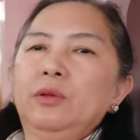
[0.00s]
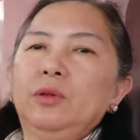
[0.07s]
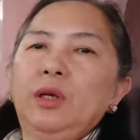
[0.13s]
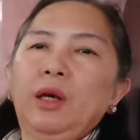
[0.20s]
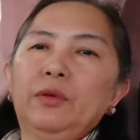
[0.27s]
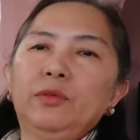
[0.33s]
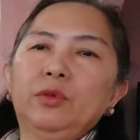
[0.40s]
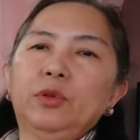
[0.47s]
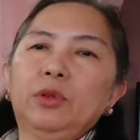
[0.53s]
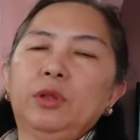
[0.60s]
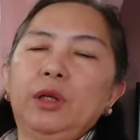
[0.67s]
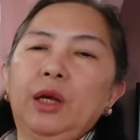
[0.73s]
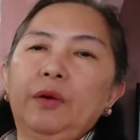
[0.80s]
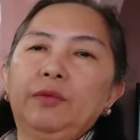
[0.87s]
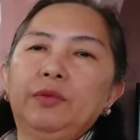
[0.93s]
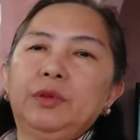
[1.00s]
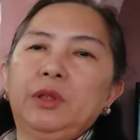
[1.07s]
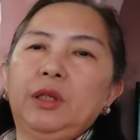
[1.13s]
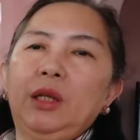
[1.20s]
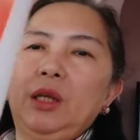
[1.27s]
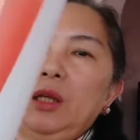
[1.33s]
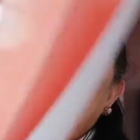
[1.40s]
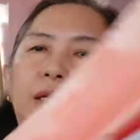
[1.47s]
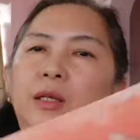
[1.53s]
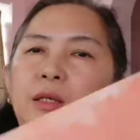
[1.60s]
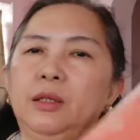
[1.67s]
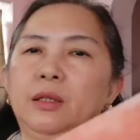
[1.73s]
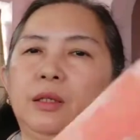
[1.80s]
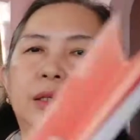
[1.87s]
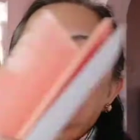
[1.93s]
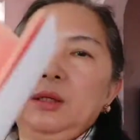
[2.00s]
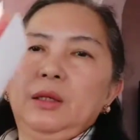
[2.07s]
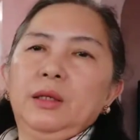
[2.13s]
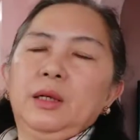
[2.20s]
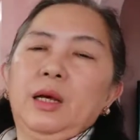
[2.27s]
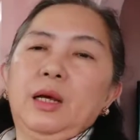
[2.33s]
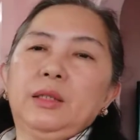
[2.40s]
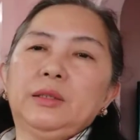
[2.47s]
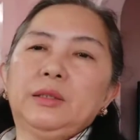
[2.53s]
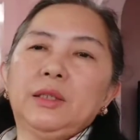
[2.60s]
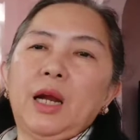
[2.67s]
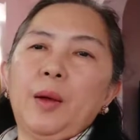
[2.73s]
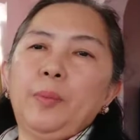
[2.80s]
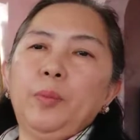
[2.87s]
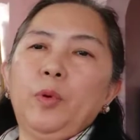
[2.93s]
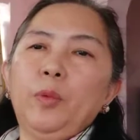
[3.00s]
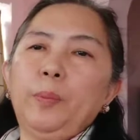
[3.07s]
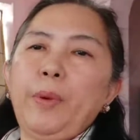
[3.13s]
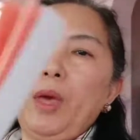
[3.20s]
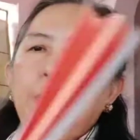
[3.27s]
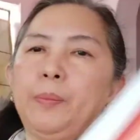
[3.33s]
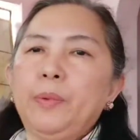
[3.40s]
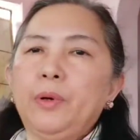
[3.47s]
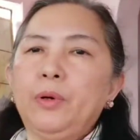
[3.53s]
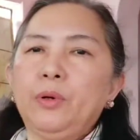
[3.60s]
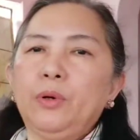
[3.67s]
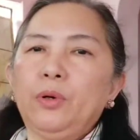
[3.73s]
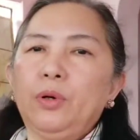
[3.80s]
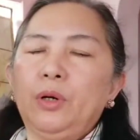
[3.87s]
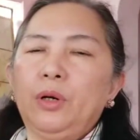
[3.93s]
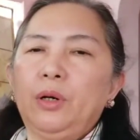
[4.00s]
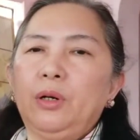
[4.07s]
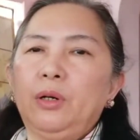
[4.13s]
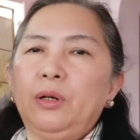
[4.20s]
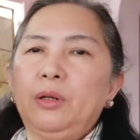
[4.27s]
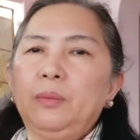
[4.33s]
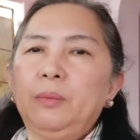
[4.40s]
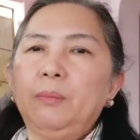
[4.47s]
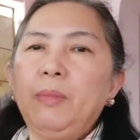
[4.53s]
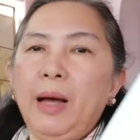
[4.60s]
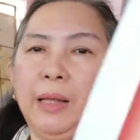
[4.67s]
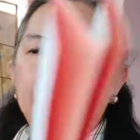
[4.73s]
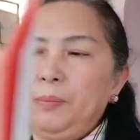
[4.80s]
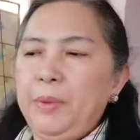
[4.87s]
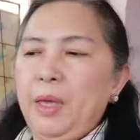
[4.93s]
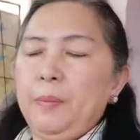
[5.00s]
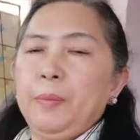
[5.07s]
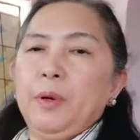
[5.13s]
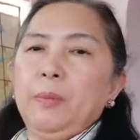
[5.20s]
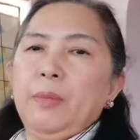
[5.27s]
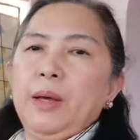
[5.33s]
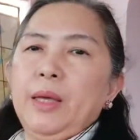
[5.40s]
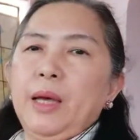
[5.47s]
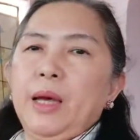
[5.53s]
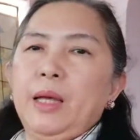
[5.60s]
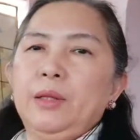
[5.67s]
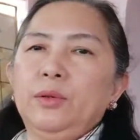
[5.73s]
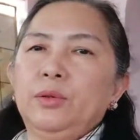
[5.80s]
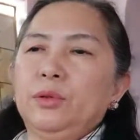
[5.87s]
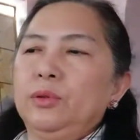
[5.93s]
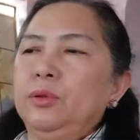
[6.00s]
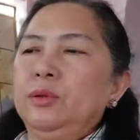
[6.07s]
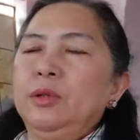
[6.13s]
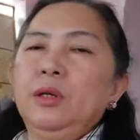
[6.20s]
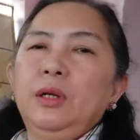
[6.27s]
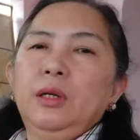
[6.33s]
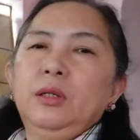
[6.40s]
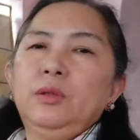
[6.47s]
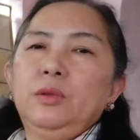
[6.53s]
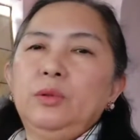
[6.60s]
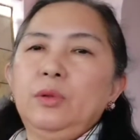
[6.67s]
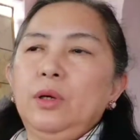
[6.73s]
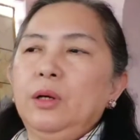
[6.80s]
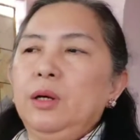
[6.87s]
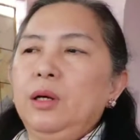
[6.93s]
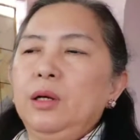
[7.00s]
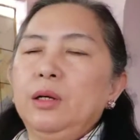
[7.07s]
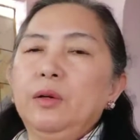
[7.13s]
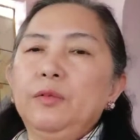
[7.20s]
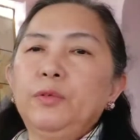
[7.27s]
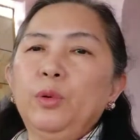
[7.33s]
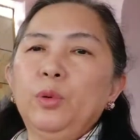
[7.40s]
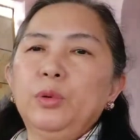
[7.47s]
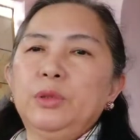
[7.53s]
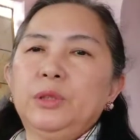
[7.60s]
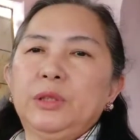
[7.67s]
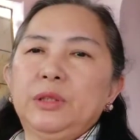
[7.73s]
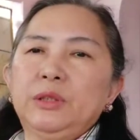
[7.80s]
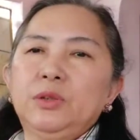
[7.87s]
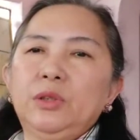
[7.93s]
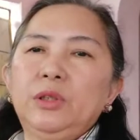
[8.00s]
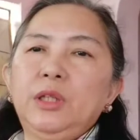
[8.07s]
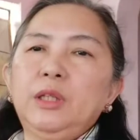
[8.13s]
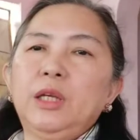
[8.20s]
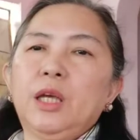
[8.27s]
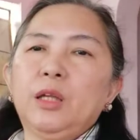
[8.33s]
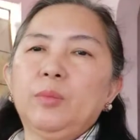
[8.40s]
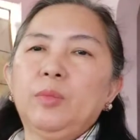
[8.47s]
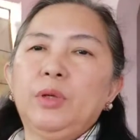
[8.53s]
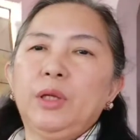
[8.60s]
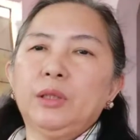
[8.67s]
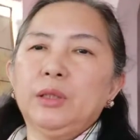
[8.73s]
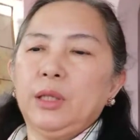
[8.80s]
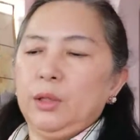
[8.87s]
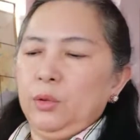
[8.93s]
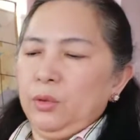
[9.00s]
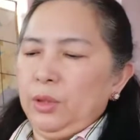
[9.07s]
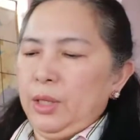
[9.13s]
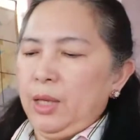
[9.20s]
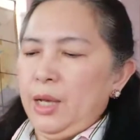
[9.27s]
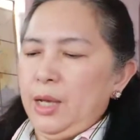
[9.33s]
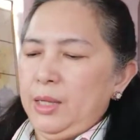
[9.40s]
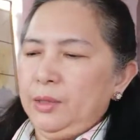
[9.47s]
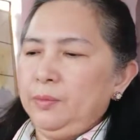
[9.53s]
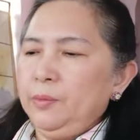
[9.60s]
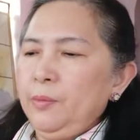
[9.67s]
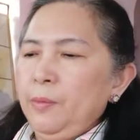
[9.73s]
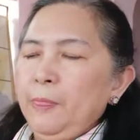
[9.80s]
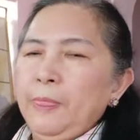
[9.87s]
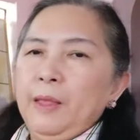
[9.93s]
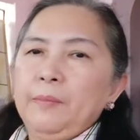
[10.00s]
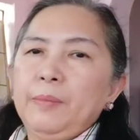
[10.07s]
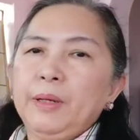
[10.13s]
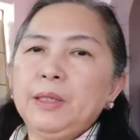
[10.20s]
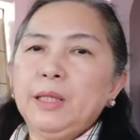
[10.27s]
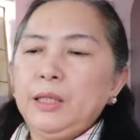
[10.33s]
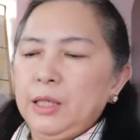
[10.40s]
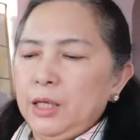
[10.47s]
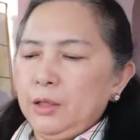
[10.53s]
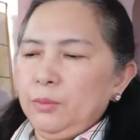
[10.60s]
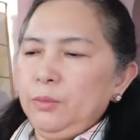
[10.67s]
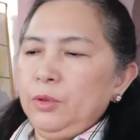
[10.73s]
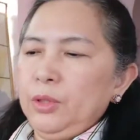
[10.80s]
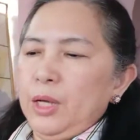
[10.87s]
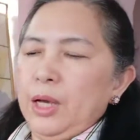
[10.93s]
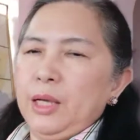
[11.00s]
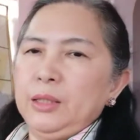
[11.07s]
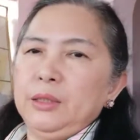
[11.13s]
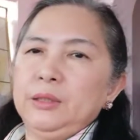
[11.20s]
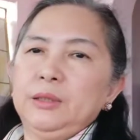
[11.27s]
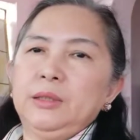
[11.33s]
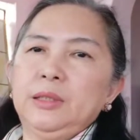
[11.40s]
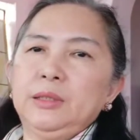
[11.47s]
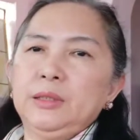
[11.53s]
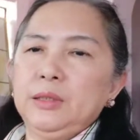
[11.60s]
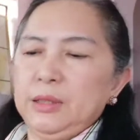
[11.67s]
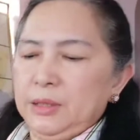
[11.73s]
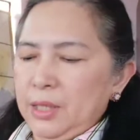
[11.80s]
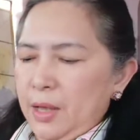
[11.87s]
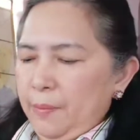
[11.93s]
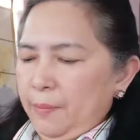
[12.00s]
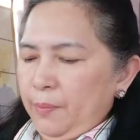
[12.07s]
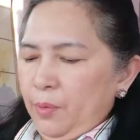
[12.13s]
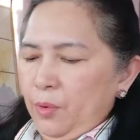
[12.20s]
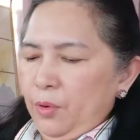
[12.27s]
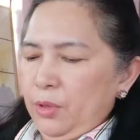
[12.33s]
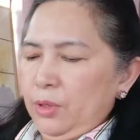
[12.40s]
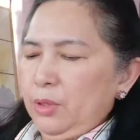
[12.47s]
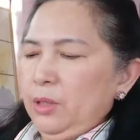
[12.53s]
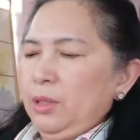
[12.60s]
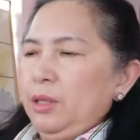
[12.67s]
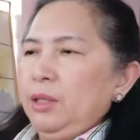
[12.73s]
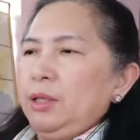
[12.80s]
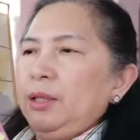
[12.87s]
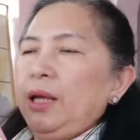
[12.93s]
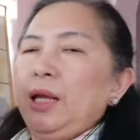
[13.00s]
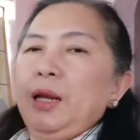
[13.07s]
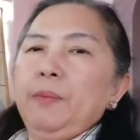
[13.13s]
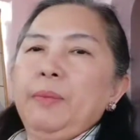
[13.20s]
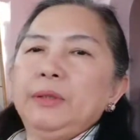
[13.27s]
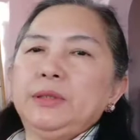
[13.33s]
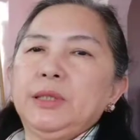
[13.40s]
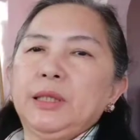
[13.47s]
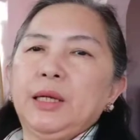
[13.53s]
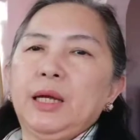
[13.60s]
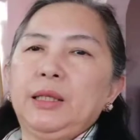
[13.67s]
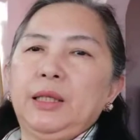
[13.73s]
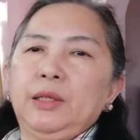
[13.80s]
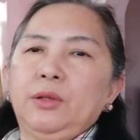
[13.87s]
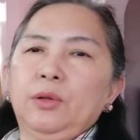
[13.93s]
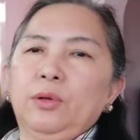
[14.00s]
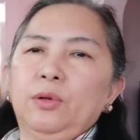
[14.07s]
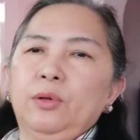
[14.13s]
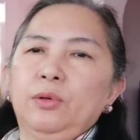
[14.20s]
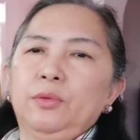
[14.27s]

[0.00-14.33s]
You have to have three scrapbook paper or bond paper ba yan? Or folder. So, dudugtong mo yung tatlo na yan. Pag dudugtong mo yan, that's the sample. Lalabas siyang ganito.